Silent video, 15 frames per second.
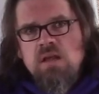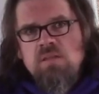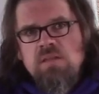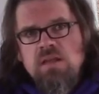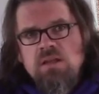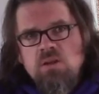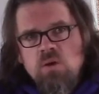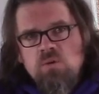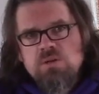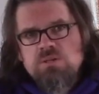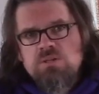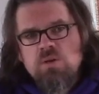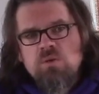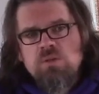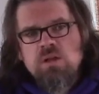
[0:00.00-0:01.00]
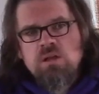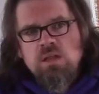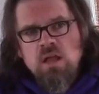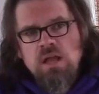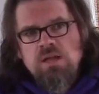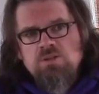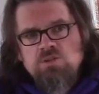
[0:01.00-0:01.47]
They notice, though, that
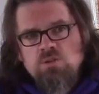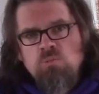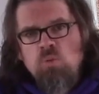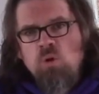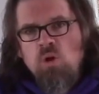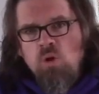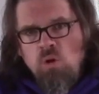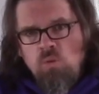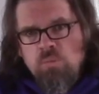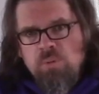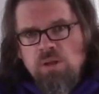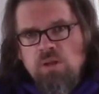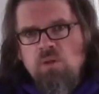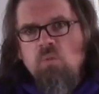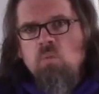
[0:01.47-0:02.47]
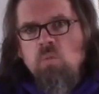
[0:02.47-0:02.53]
clients are more open